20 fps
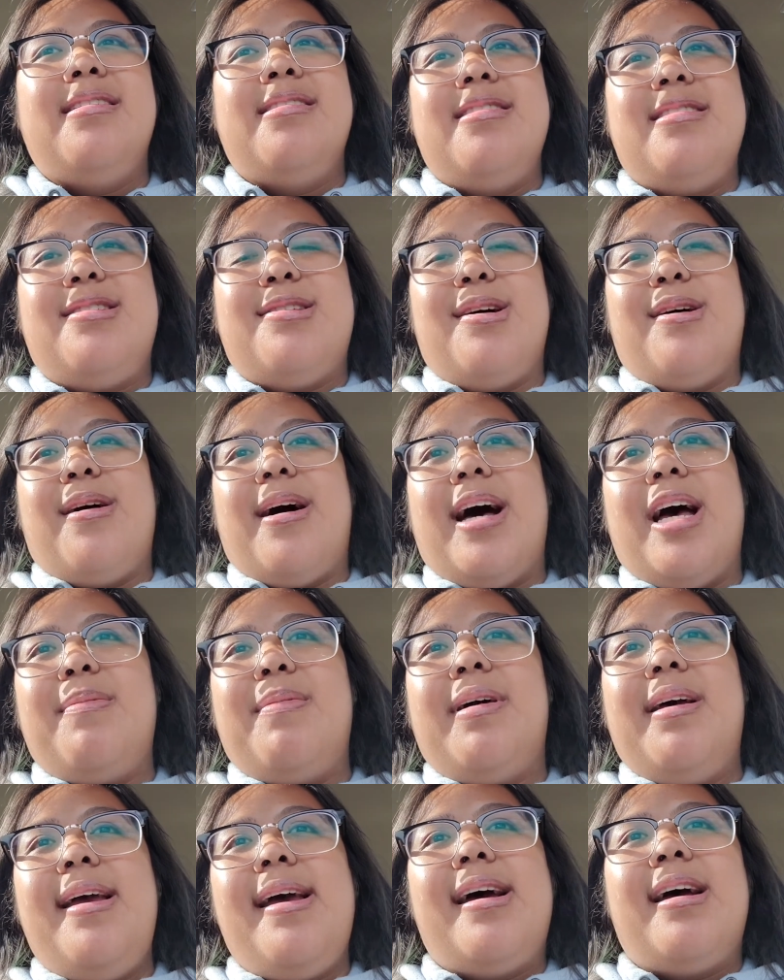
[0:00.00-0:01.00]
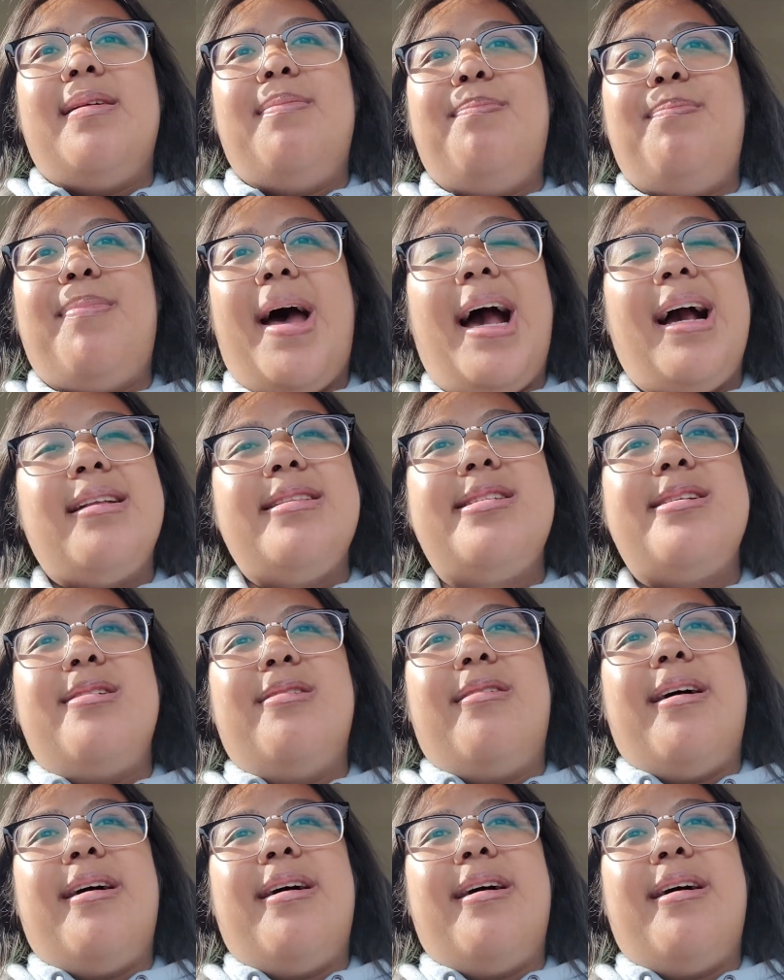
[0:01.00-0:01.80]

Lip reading: So I'm gonna head back to